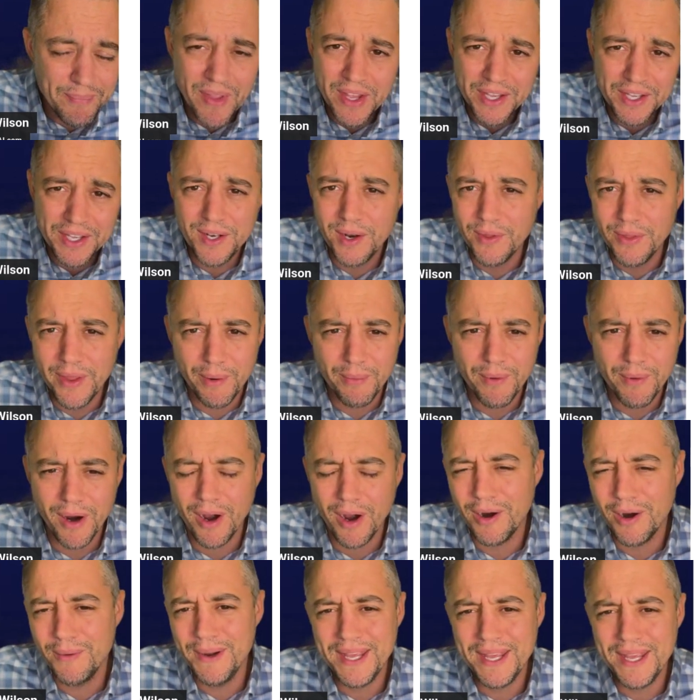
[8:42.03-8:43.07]
you know, they were
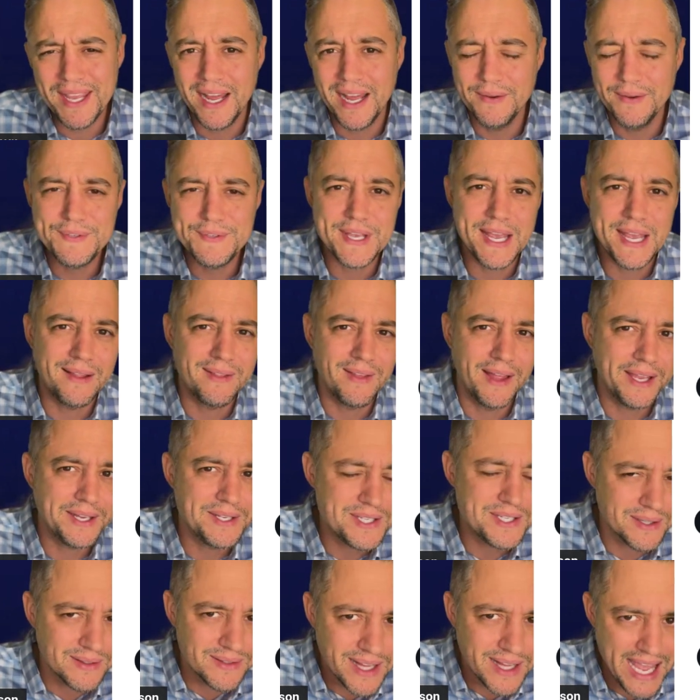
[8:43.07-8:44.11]
already kind of saying like
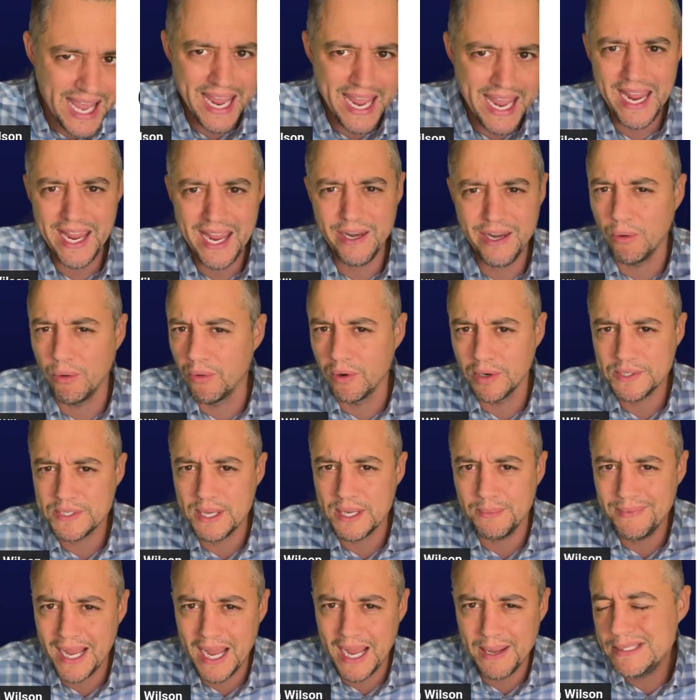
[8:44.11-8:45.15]
delayed or
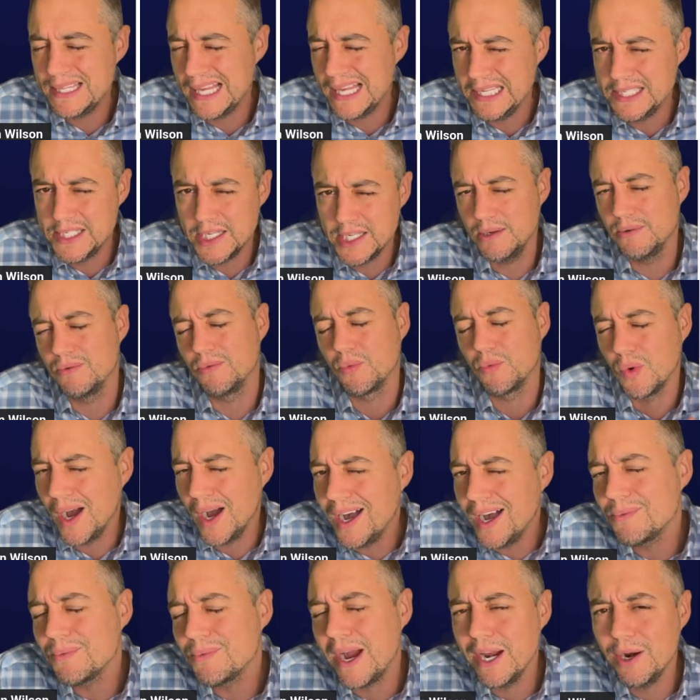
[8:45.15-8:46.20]
sometimes they didn't
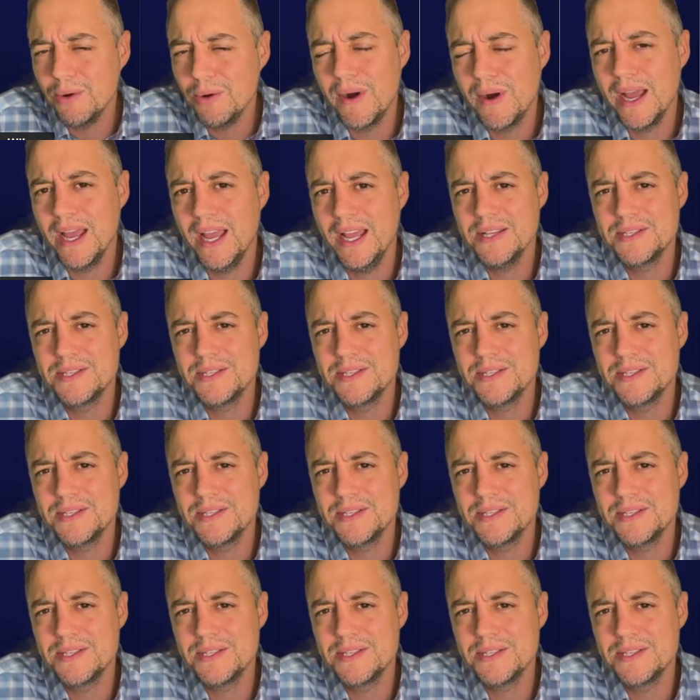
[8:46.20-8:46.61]
run right away.